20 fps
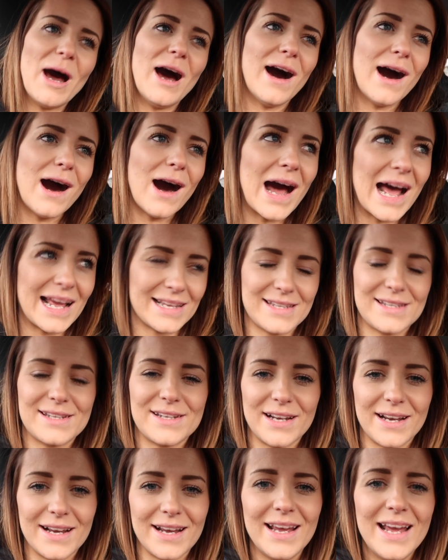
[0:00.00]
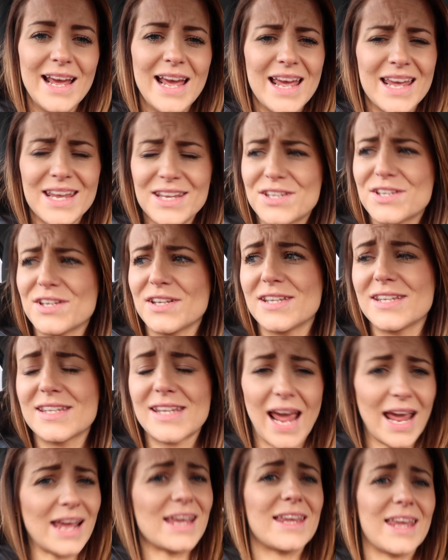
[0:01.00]
but our Asda is
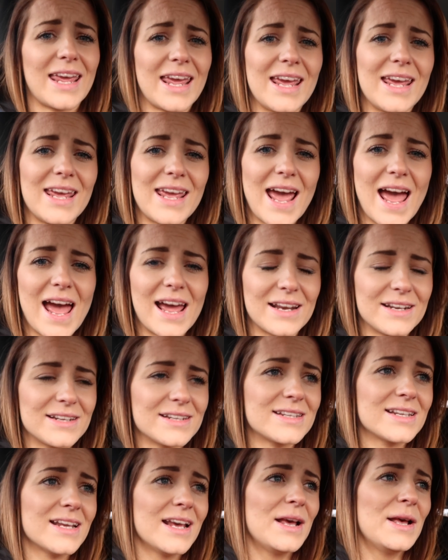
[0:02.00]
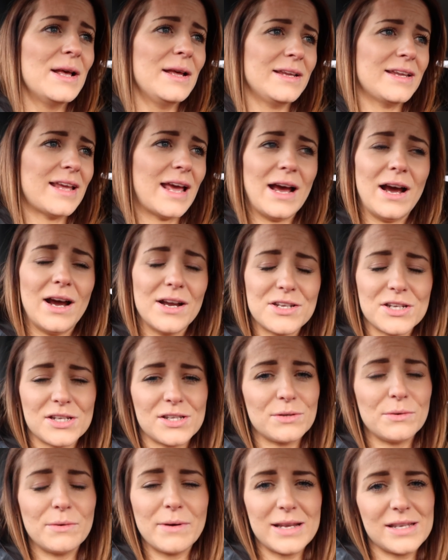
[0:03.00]
just skanky and yeah, I
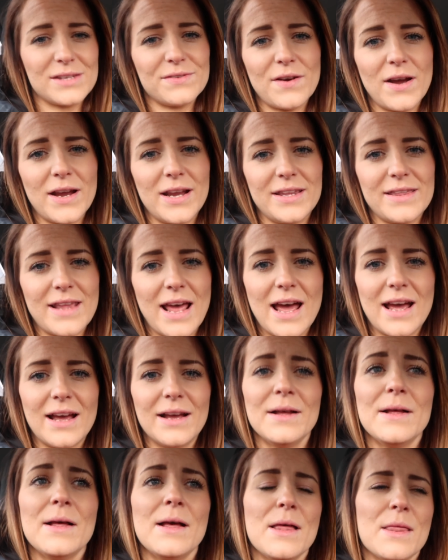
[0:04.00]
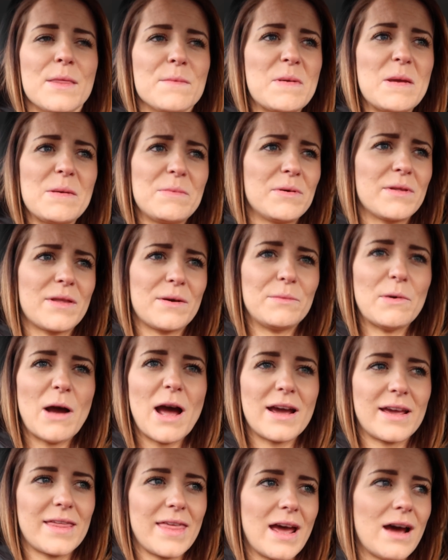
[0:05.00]
just always find that the people that
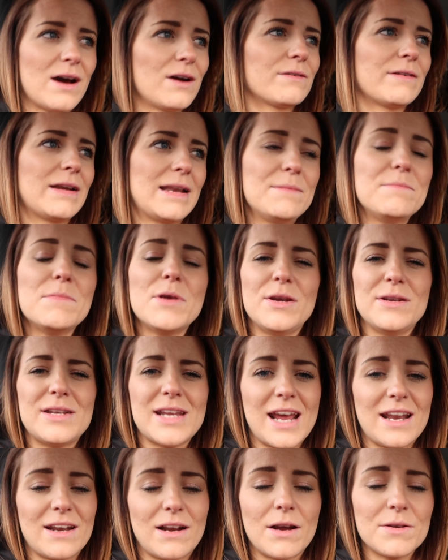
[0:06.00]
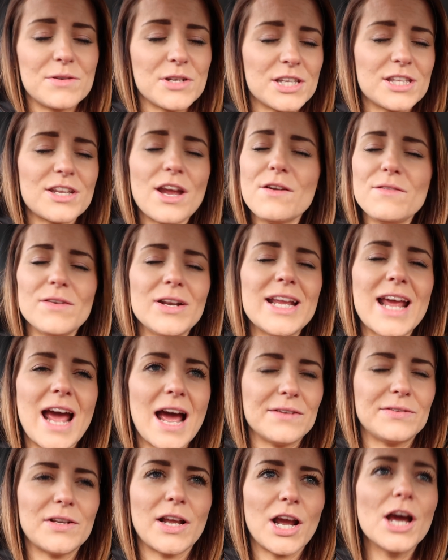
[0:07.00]
work there are really moody and I just don't really
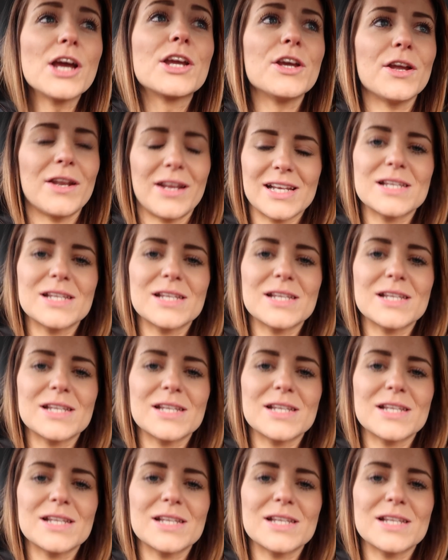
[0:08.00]
have like a good